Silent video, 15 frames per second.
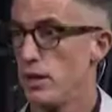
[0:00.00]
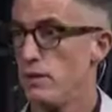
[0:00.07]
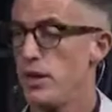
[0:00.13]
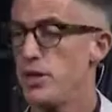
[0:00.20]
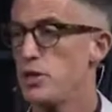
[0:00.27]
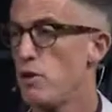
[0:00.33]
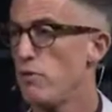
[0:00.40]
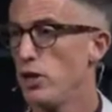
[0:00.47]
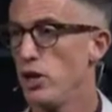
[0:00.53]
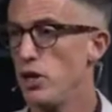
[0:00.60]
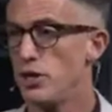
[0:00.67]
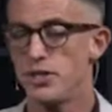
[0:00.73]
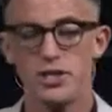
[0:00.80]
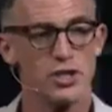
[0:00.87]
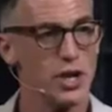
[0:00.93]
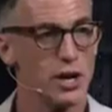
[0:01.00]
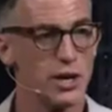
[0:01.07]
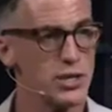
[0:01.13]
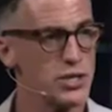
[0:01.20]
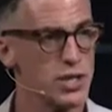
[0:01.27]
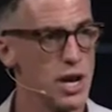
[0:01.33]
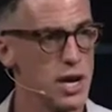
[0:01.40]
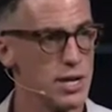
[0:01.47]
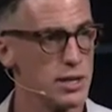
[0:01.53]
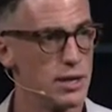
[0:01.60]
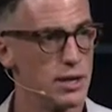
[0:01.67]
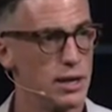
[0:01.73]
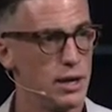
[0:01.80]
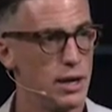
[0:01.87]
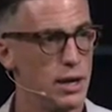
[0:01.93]
that he's overlooked his youngest son.
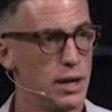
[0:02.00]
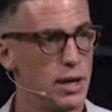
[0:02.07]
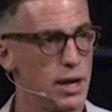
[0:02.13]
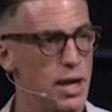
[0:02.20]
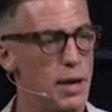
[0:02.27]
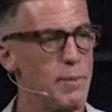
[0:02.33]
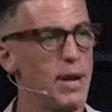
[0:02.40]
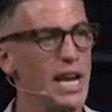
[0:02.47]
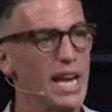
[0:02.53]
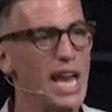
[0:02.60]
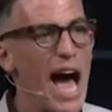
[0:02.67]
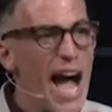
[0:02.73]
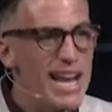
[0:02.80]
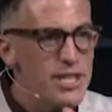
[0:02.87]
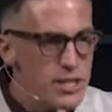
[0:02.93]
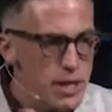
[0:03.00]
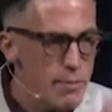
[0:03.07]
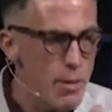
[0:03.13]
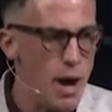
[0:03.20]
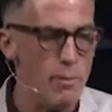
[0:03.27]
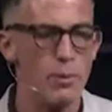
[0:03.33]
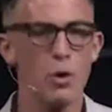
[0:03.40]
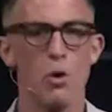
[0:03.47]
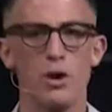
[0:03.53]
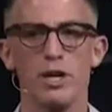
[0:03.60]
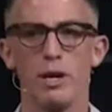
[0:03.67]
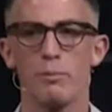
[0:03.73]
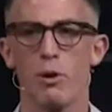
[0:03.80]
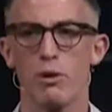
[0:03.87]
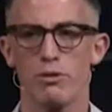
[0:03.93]
But he lines them up according
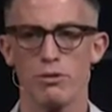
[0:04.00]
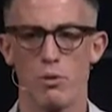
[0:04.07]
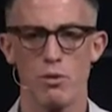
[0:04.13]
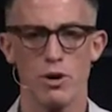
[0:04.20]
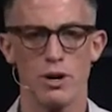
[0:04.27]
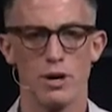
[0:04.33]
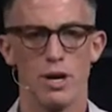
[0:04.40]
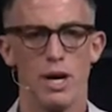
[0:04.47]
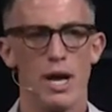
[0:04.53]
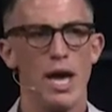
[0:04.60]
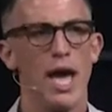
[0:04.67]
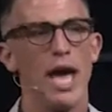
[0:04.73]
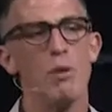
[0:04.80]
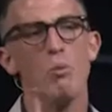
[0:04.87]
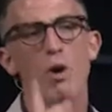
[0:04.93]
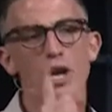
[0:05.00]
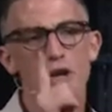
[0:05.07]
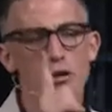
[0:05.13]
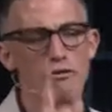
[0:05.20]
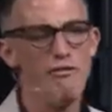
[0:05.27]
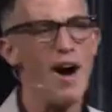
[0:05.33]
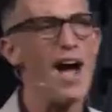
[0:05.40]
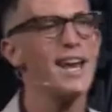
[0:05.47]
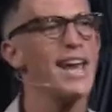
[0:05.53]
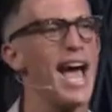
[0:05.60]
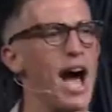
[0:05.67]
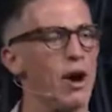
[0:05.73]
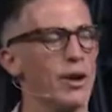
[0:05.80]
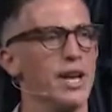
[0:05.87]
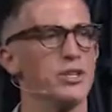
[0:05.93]
to birth order. And what you'll find
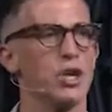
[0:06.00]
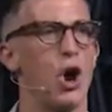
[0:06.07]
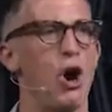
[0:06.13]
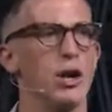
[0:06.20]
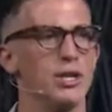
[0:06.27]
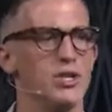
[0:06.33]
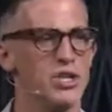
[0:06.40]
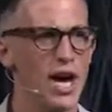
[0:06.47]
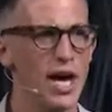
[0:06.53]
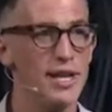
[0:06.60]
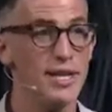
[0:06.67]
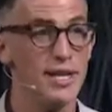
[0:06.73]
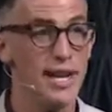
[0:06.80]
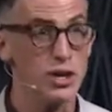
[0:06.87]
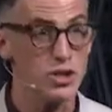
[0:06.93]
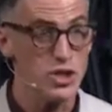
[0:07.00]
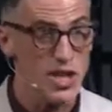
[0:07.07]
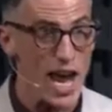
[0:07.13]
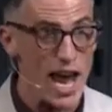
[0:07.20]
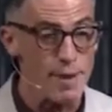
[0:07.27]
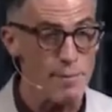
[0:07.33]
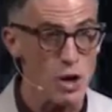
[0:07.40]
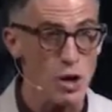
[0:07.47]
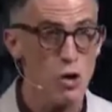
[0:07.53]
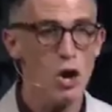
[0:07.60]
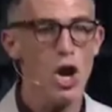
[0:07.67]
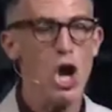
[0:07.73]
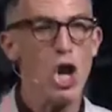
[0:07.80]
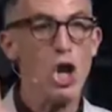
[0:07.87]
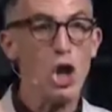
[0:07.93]
out is all of a sudden, here's Samuel
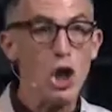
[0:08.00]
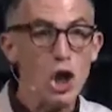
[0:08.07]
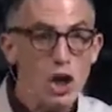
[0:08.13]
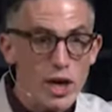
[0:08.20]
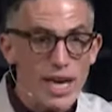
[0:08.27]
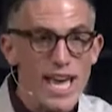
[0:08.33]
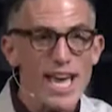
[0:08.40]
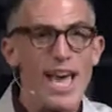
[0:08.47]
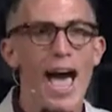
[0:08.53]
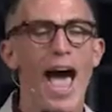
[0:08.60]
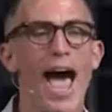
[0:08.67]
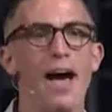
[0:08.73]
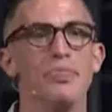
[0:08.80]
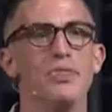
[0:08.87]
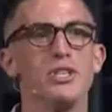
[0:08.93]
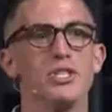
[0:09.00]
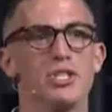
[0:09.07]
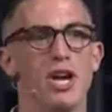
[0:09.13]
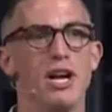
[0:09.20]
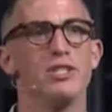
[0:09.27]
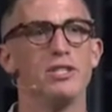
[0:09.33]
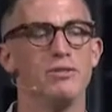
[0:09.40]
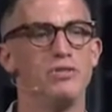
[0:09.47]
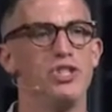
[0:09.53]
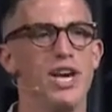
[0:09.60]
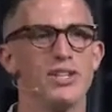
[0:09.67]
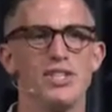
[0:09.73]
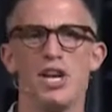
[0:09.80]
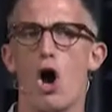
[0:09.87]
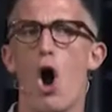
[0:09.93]
looking at the sons of
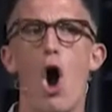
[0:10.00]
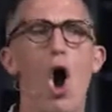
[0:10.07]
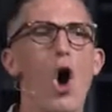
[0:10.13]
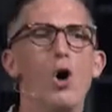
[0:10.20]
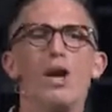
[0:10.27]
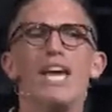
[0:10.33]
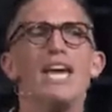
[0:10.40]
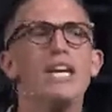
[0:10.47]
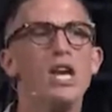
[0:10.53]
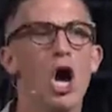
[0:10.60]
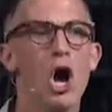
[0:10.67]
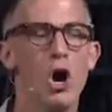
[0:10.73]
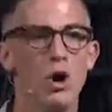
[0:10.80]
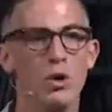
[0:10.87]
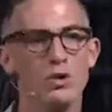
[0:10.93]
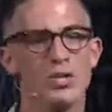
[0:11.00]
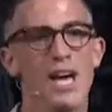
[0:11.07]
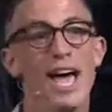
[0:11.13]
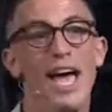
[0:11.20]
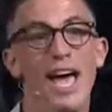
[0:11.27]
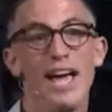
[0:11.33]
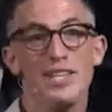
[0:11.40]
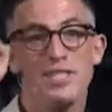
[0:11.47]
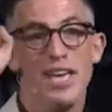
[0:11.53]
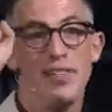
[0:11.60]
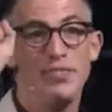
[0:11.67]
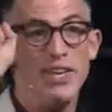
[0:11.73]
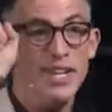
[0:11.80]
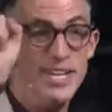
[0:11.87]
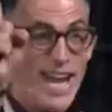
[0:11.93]
Jesse. All he knows is
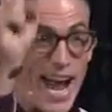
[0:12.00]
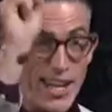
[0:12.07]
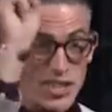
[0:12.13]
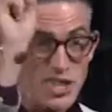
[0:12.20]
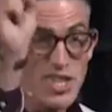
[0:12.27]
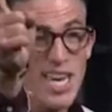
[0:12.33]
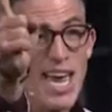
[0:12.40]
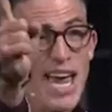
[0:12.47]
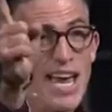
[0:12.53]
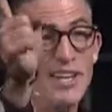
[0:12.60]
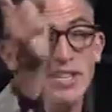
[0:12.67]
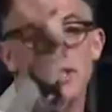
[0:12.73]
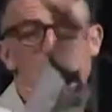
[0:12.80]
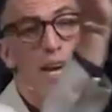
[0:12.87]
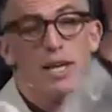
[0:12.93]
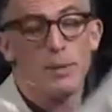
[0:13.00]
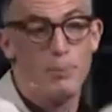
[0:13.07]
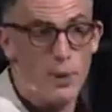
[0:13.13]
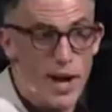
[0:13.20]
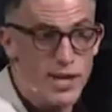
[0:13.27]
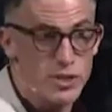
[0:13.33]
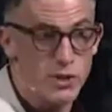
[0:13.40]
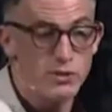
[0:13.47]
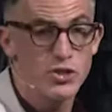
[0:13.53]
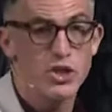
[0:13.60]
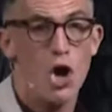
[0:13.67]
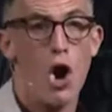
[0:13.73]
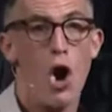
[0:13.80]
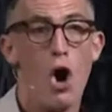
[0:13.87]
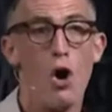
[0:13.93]
that the next king to take the place of
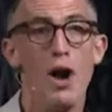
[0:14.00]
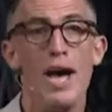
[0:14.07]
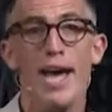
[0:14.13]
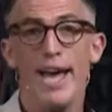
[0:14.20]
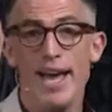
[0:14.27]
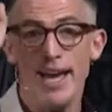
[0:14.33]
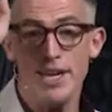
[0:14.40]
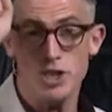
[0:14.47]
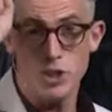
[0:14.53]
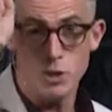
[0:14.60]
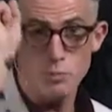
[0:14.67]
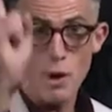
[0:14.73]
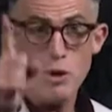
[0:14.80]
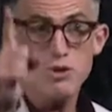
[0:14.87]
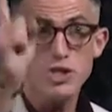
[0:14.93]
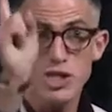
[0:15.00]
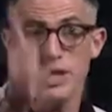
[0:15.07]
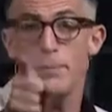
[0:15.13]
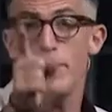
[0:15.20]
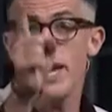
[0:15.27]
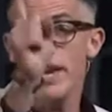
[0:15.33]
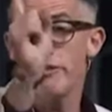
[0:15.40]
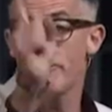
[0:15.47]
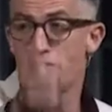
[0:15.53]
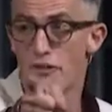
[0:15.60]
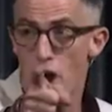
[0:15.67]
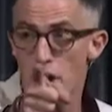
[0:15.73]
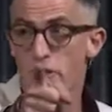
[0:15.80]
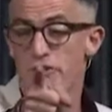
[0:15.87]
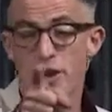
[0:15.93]
Saul is supposed to be in
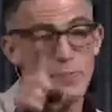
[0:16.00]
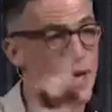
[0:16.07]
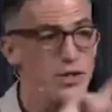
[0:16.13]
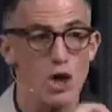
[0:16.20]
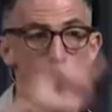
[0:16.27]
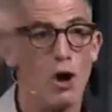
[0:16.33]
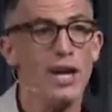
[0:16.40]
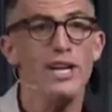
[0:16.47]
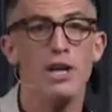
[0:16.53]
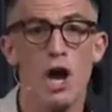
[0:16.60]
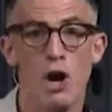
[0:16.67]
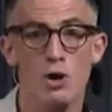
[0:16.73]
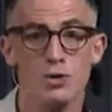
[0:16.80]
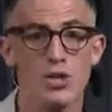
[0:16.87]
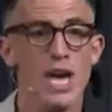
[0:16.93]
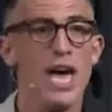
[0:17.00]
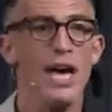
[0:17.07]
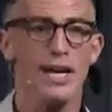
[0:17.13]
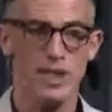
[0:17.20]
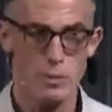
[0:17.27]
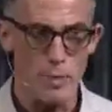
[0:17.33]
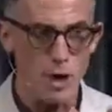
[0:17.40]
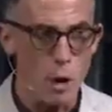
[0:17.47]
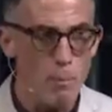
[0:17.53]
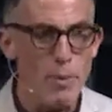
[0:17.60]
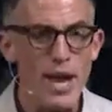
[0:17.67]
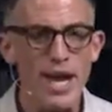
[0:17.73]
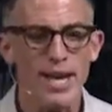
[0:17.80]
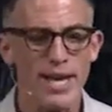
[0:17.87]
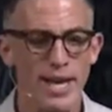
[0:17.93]
front of him. That's all he knows. He's been
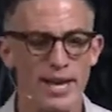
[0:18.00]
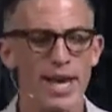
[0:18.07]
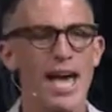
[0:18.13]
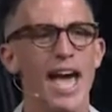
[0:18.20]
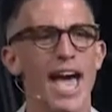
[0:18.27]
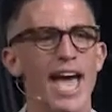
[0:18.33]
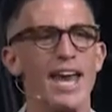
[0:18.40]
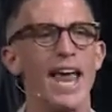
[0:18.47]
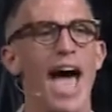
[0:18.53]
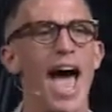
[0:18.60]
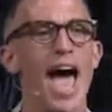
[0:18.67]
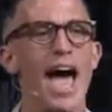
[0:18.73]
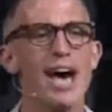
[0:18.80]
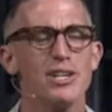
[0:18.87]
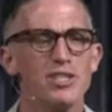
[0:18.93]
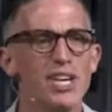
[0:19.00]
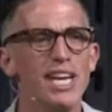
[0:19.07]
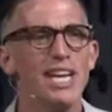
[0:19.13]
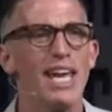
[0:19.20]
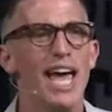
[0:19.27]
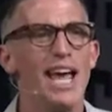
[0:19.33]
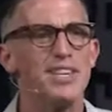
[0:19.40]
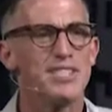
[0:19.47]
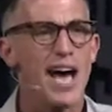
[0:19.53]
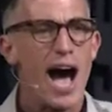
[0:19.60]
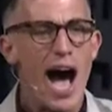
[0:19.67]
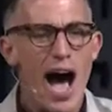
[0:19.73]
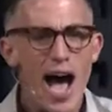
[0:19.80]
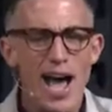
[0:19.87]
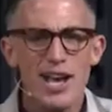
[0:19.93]
obedient. And as he lays
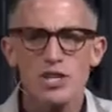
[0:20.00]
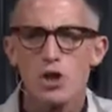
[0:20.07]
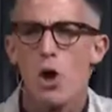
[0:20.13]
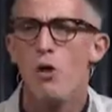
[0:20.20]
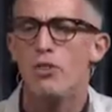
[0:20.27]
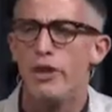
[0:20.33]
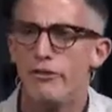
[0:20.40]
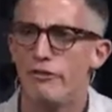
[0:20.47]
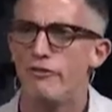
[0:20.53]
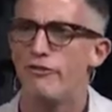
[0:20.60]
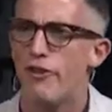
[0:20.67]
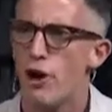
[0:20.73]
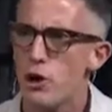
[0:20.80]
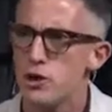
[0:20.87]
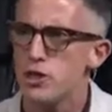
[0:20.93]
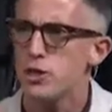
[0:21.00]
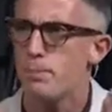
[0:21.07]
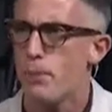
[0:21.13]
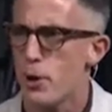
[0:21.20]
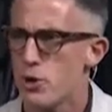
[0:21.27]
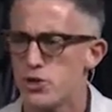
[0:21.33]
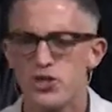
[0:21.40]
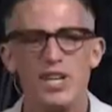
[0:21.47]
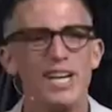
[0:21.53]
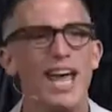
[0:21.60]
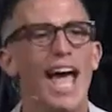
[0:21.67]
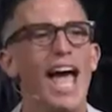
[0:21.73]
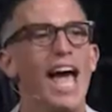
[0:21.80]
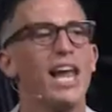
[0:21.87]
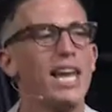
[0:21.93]
eyes on the first person,
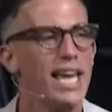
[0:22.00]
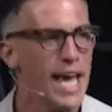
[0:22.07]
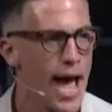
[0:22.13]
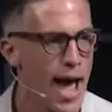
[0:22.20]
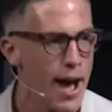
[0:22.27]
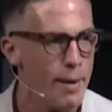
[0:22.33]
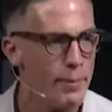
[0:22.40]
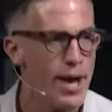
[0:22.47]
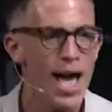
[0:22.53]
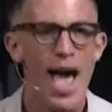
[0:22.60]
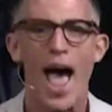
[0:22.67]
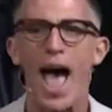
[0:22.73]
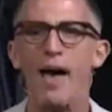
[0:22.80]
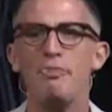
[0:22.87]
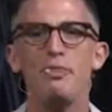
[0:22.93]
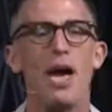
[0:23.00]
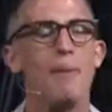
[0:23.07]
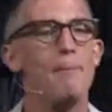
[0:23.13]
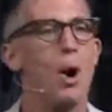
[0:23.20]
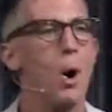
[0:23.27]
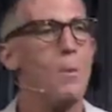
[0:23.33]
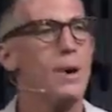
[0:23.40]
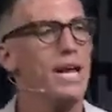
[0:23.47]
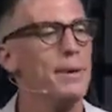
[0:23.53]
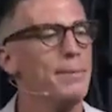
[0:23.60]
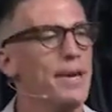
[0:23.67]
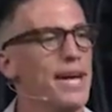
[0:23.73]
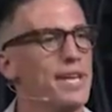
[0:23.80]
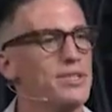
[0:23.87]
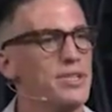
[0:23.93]
Eliab, at that moment, he
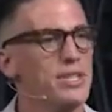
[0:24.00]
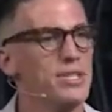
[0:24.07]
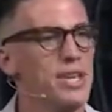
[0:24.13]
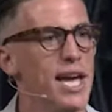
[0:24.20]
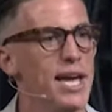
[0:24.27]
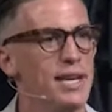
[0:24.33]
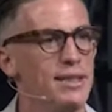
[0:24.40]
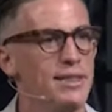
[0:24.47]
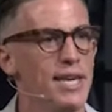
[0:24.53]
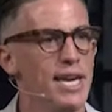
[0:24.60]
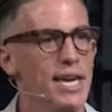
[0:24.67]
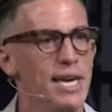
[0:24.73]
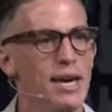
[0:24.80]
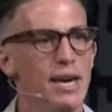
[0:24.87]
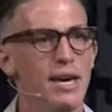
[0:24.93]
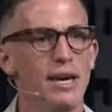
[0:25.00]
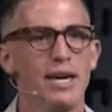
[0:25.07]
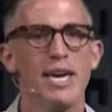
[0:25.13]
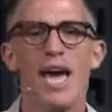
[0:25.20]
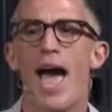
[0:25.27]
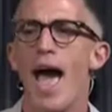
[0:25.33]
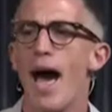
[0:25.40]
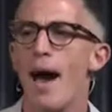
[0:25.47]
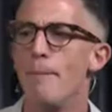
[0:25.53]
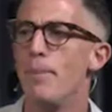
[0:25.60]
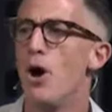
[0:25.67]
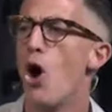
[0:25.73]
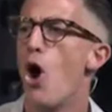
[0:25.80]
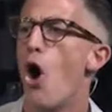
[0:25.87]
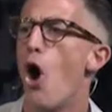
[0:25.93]
begins to take the cap
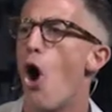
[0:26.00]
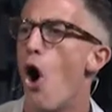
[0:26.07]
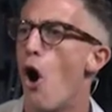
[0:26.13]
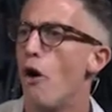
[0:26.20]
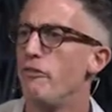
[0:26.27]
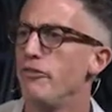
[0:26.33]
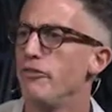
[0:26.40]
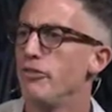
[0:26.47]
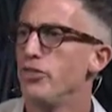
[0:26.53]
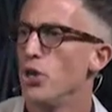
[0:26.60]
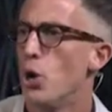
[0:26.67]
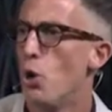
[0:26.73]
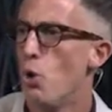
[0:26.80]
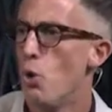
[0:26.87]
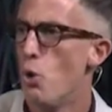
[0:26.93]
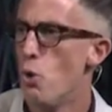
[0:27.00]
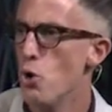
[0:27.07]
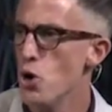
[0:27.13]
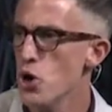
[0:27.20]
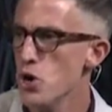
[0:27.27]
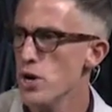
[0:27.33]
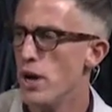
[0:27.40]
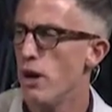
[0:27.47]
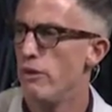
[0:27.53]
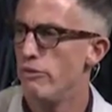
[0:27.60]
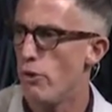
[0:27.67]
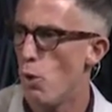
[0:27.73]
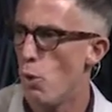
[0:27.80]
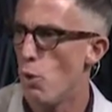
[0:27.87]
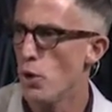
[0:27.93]
off the horn of
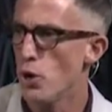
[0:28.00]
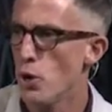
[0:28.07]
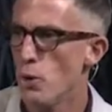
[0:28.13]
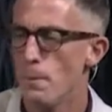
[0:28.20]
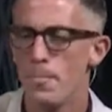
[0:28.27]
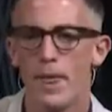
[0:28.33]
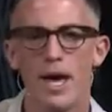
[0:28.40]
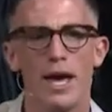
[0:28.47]
oil.